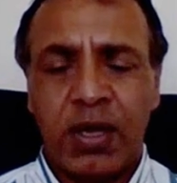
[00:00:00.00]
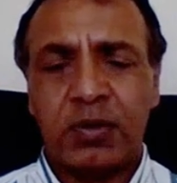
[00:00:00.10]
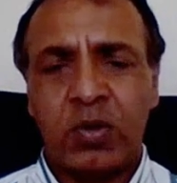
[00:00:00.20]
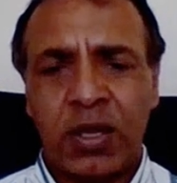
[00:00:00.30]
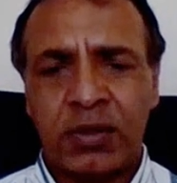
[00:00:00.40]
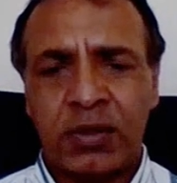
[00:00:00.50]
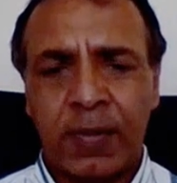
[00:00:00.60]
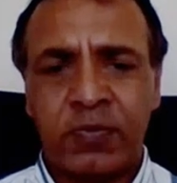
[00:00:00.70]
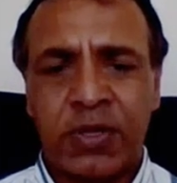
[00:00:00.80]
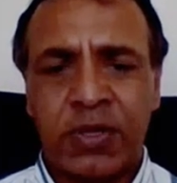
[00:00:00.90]
And that is
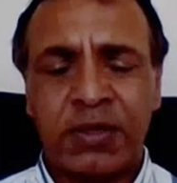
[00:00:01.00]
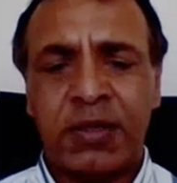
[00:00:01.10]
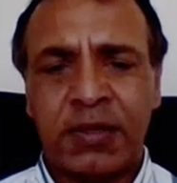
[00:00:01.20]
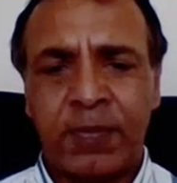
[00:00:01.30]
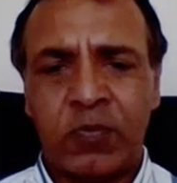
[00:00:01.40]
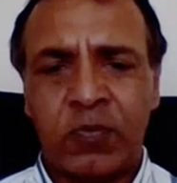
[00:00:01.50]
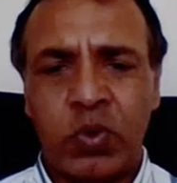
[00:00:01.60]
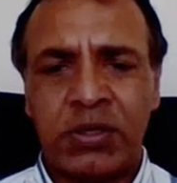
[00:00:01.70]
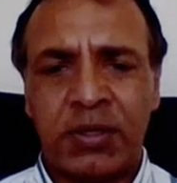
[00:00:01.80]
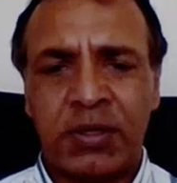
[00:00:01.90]
the type of work